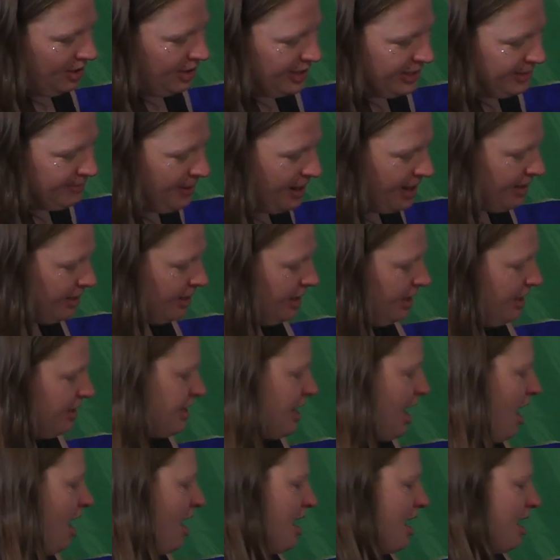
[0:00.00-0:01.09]
Spend
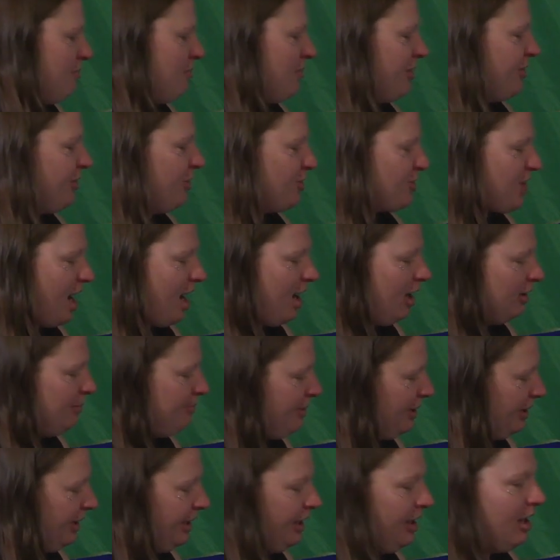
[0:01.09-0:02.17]
time with your child
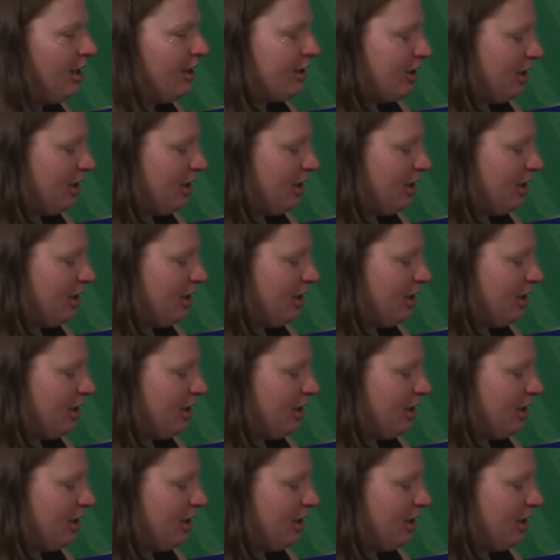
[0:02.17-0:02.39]
building